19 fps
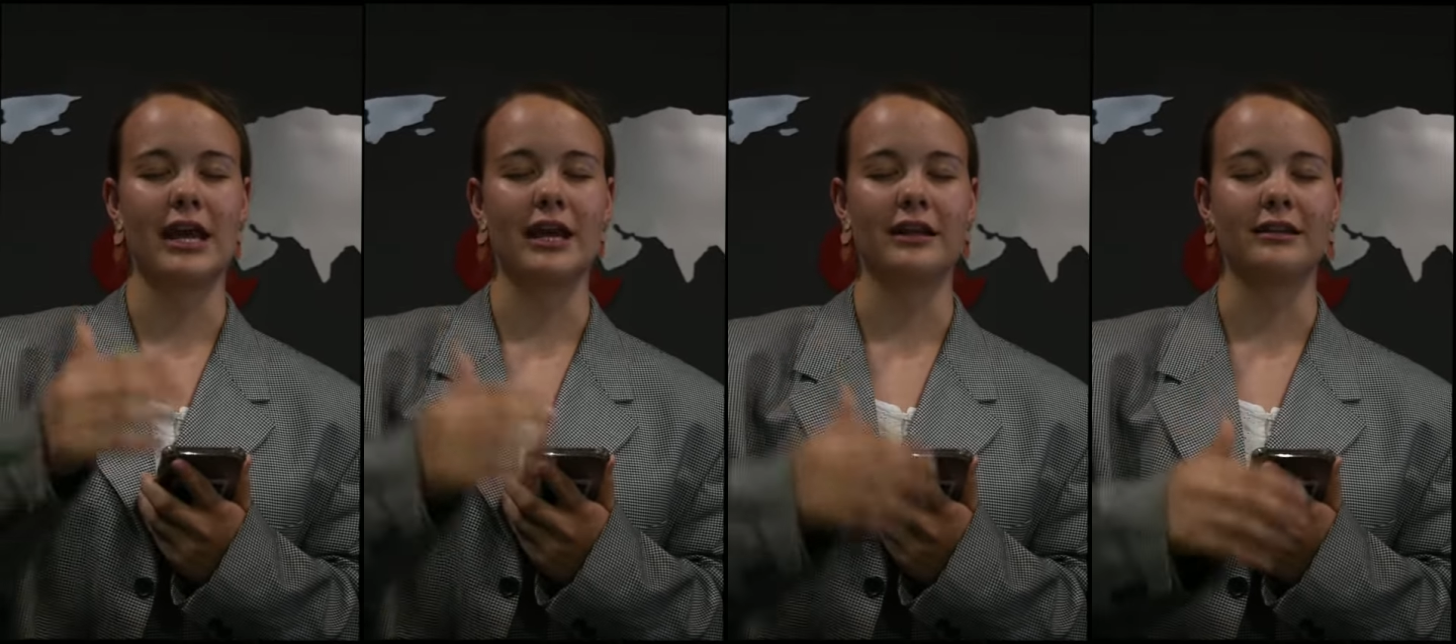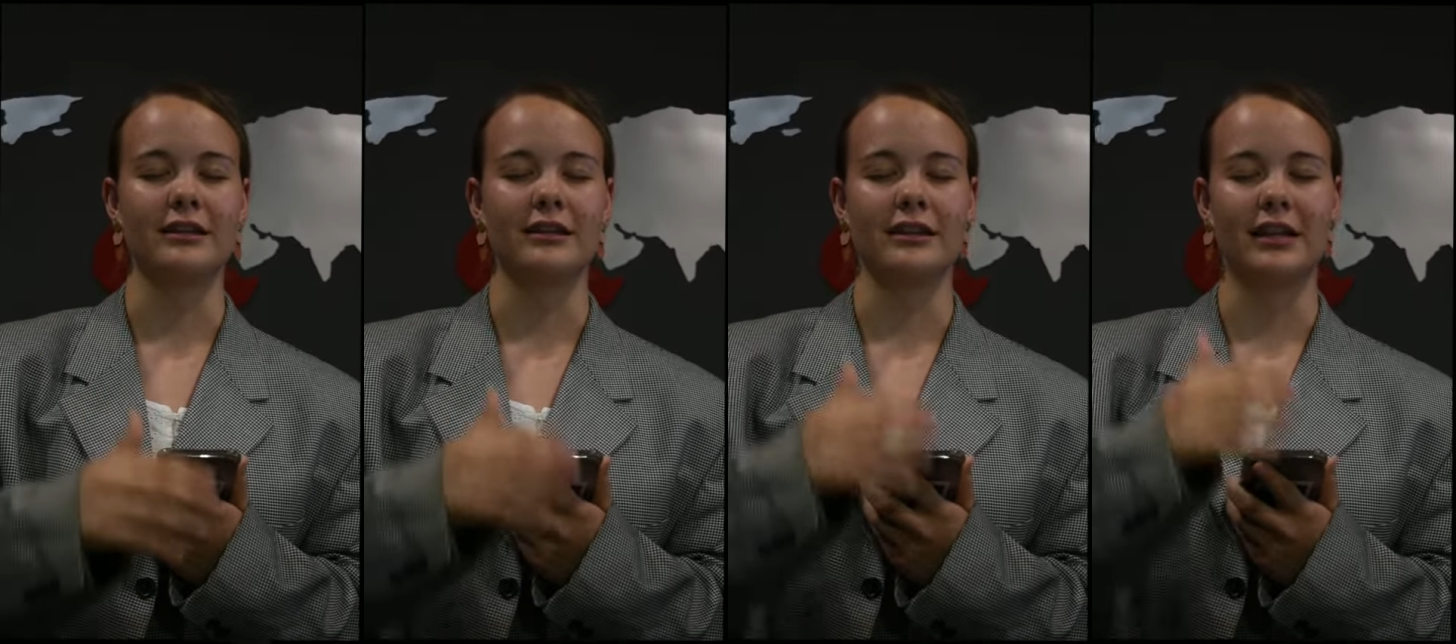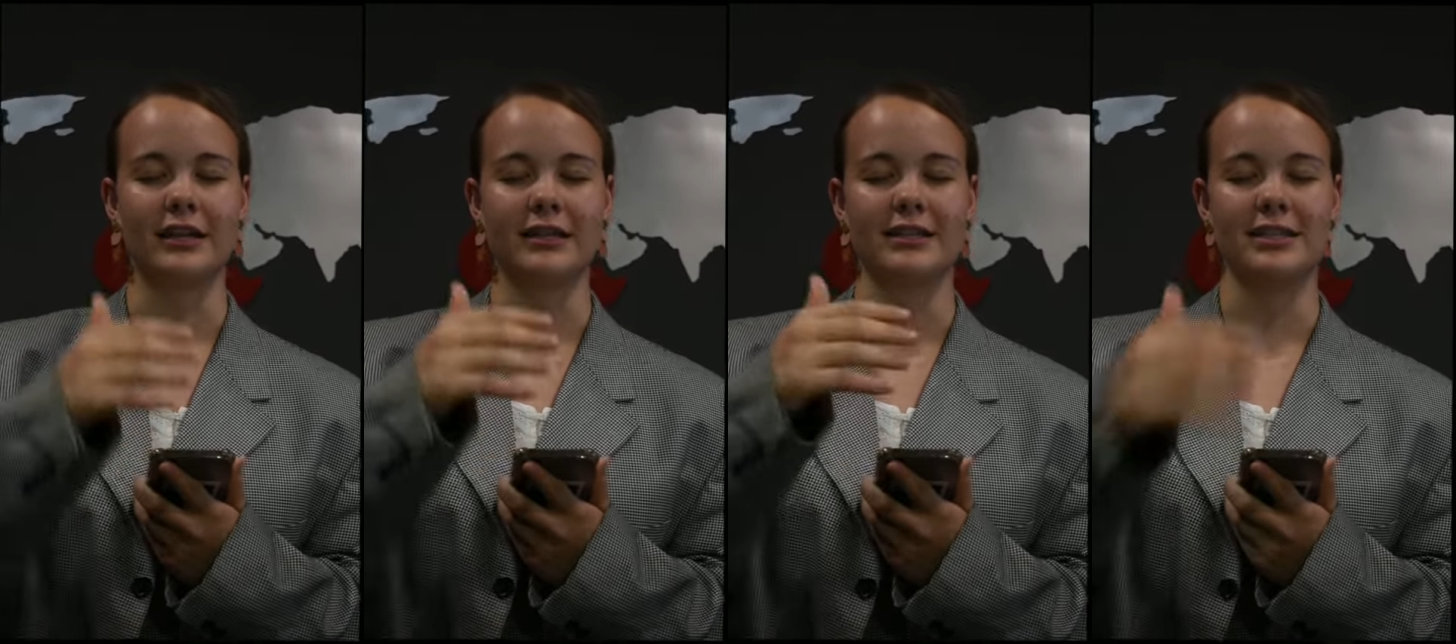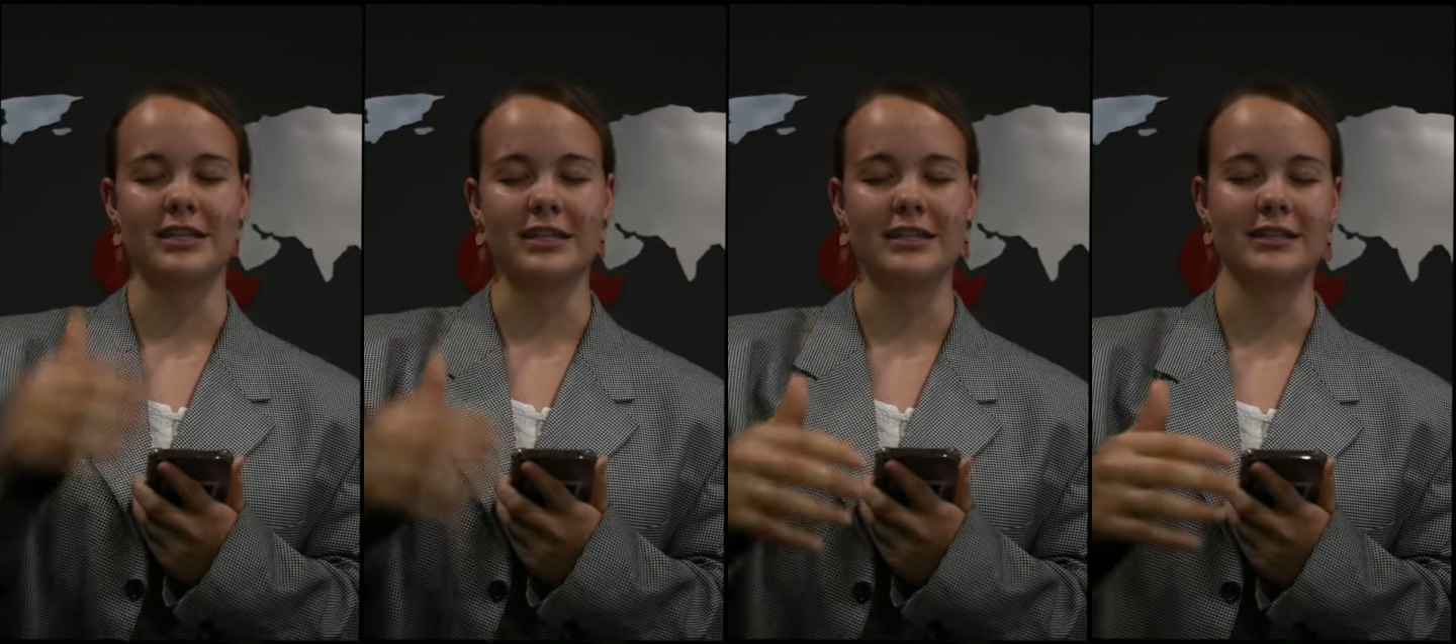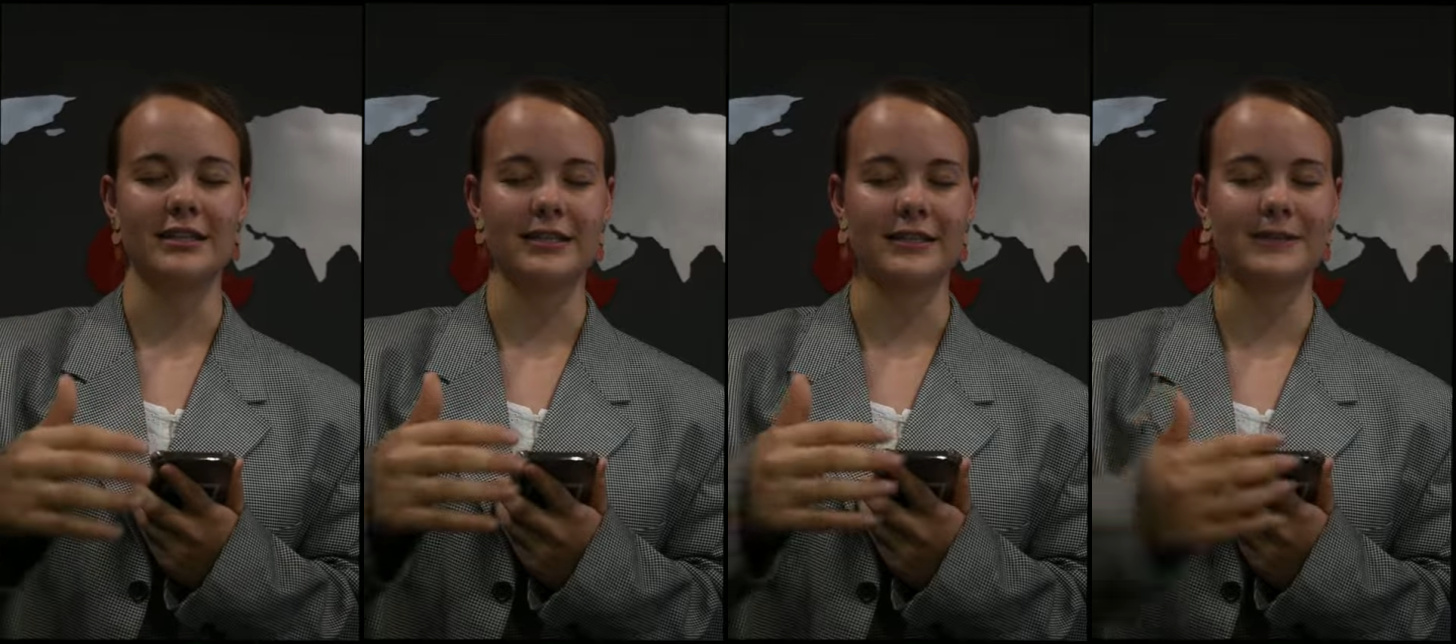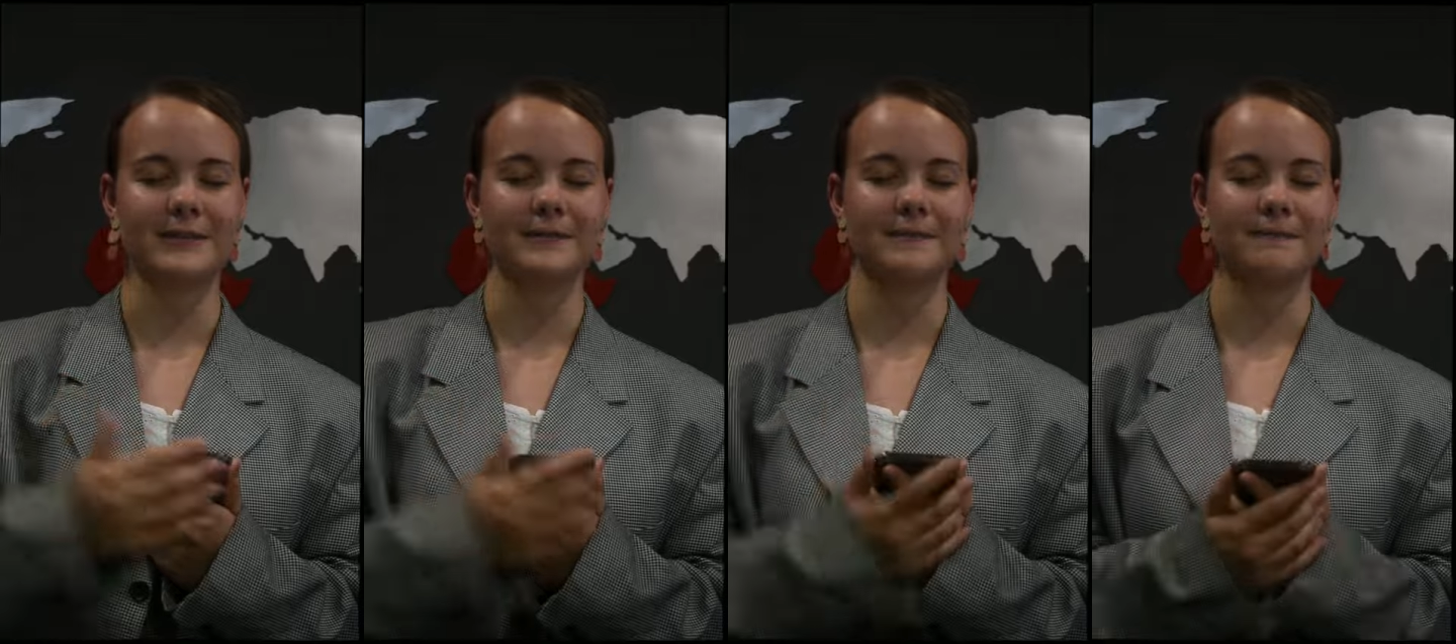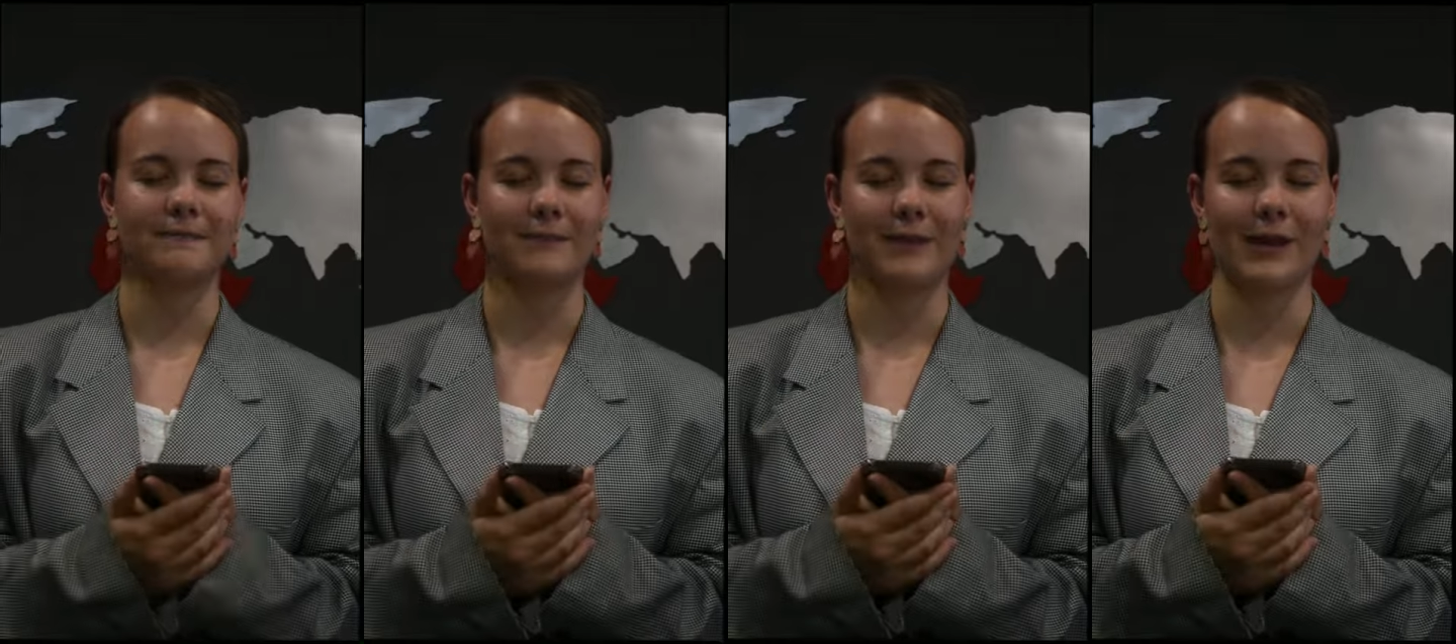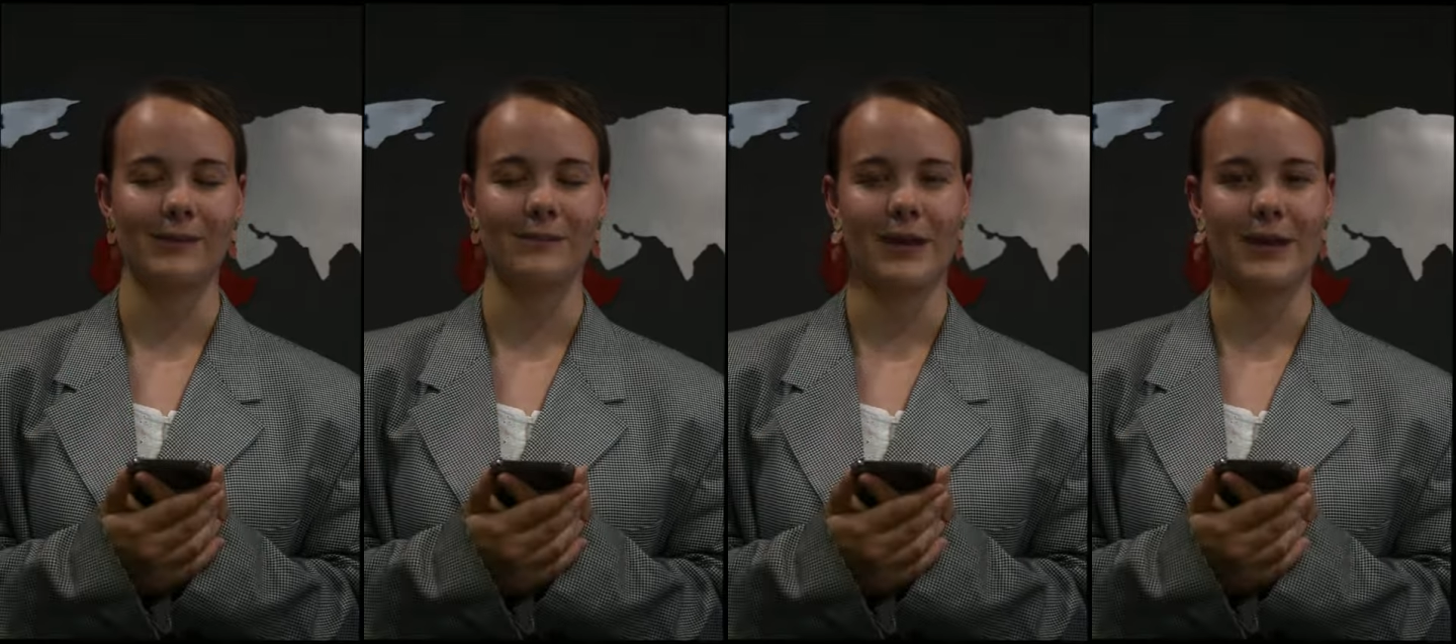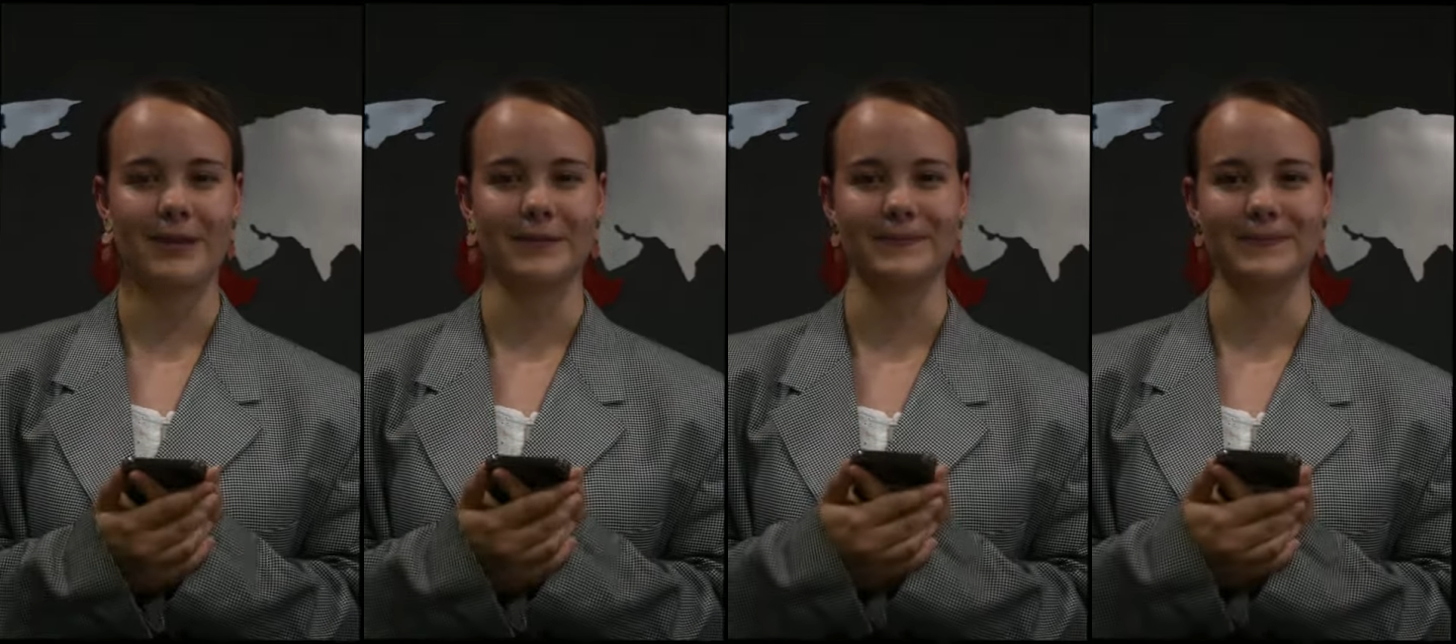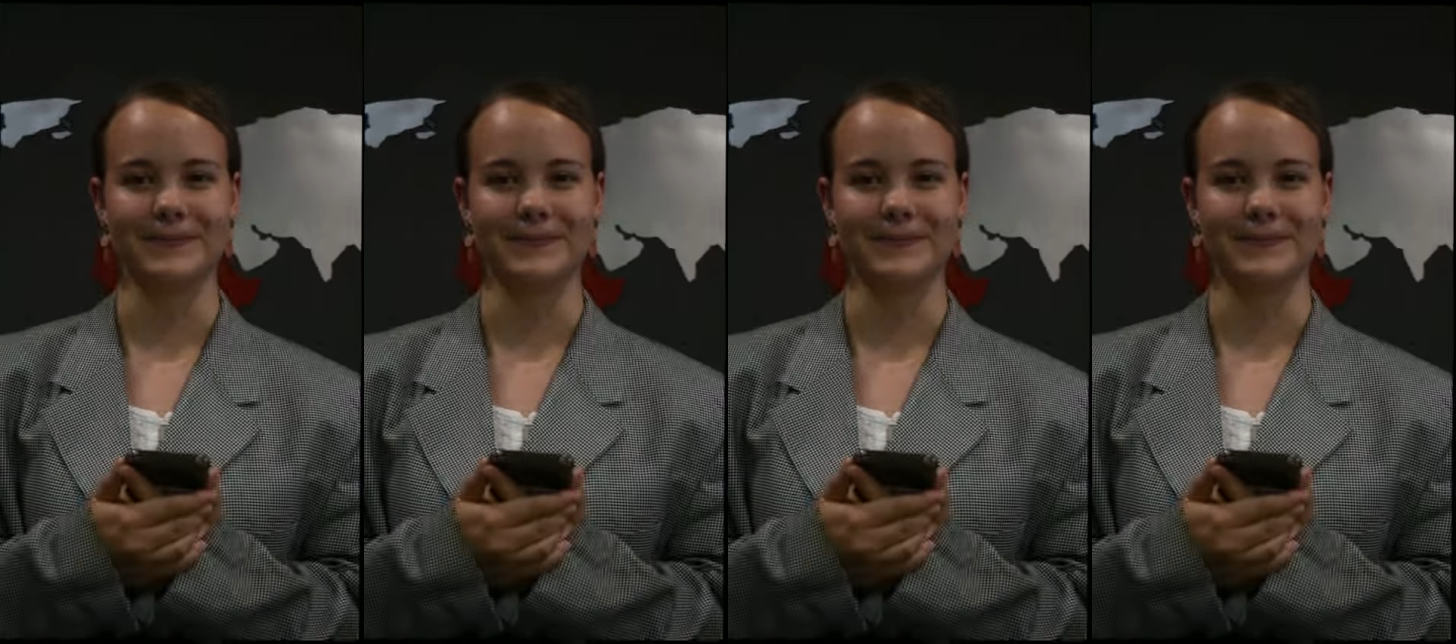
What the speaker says: acting like Jesus. Amen.